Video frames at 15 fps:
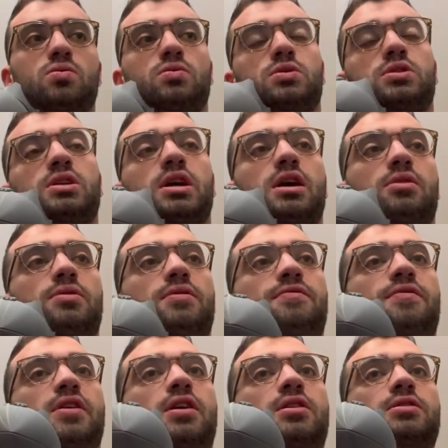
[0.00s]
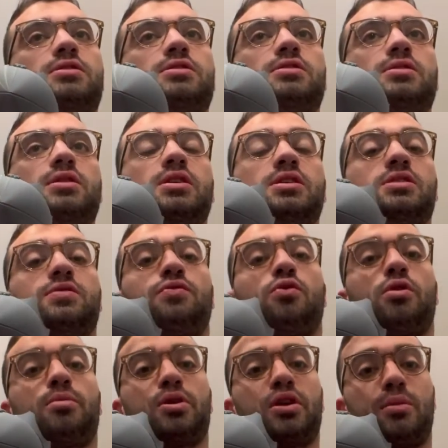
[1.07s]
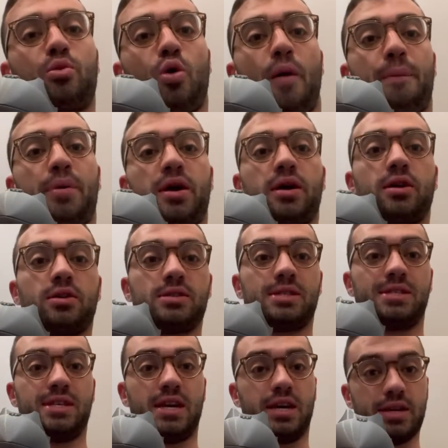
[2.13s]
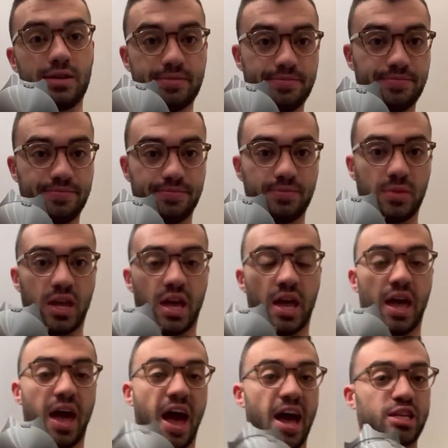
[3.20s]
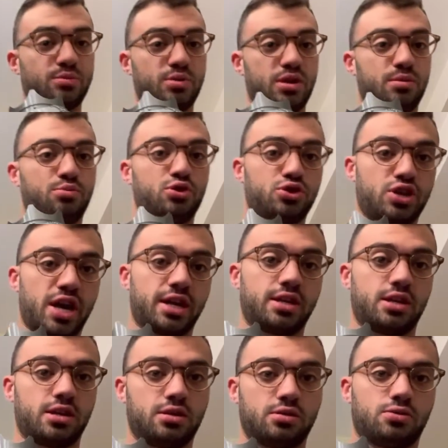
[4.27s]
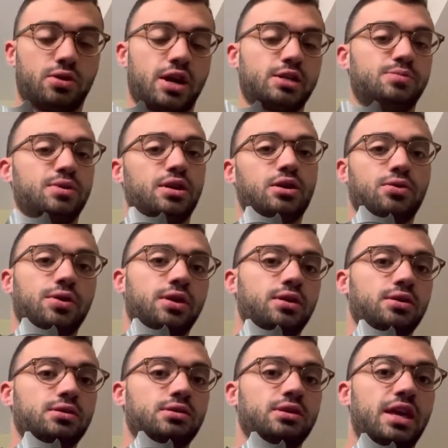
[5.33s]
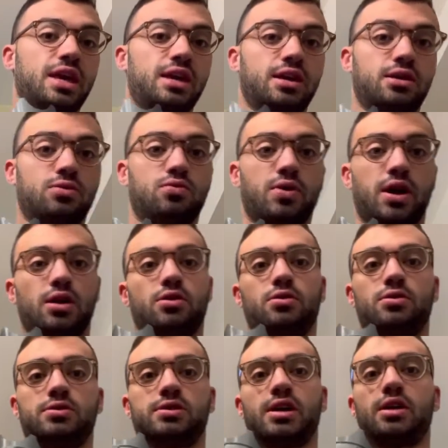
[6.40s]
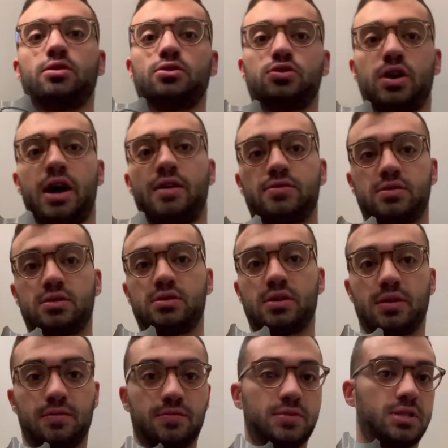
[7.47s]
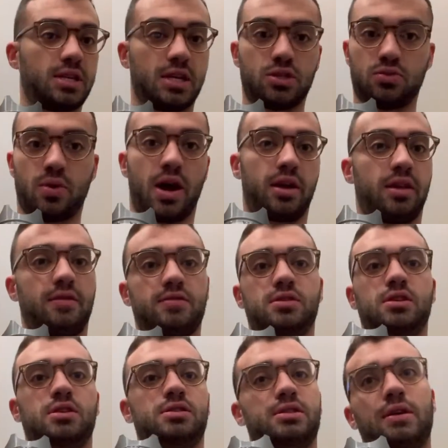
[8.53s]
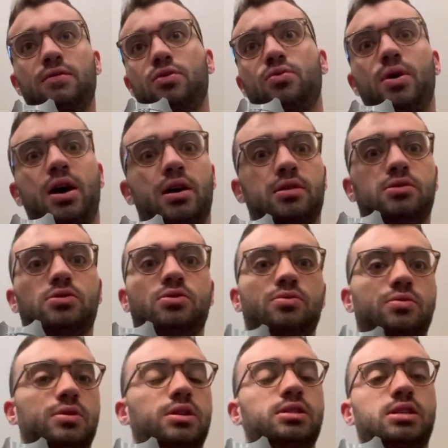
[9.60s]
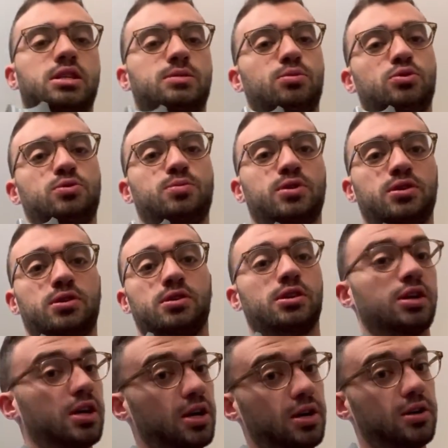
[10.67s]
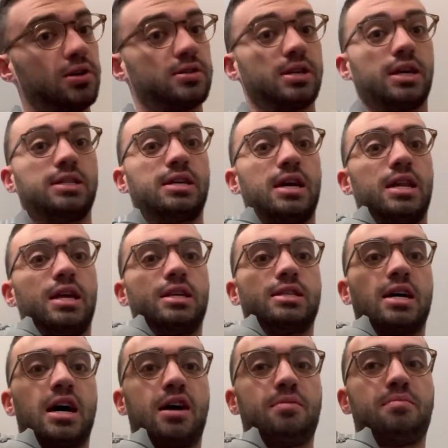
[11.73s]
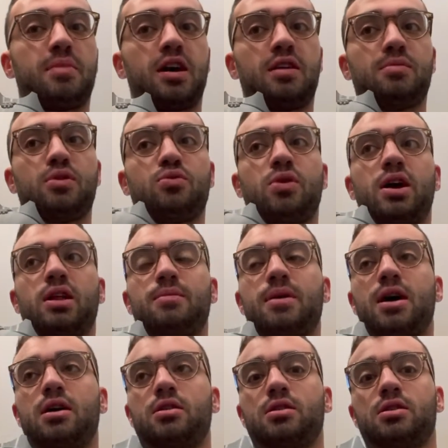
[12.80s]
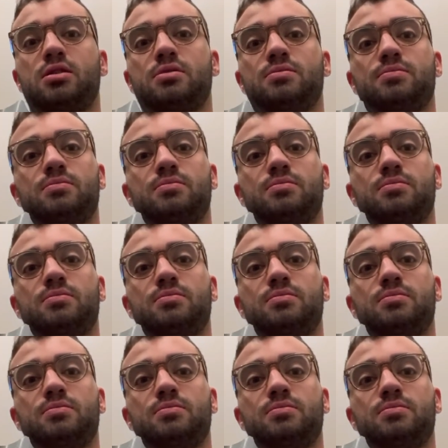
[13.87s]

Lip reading: see how he fares. His former number 1 pick, Zeke, has been projected or has been going late in regular standard drafts, like 6th round I've seen, 7th round, so he's not supposed to be good. Looks like Danny and Taub might have been right about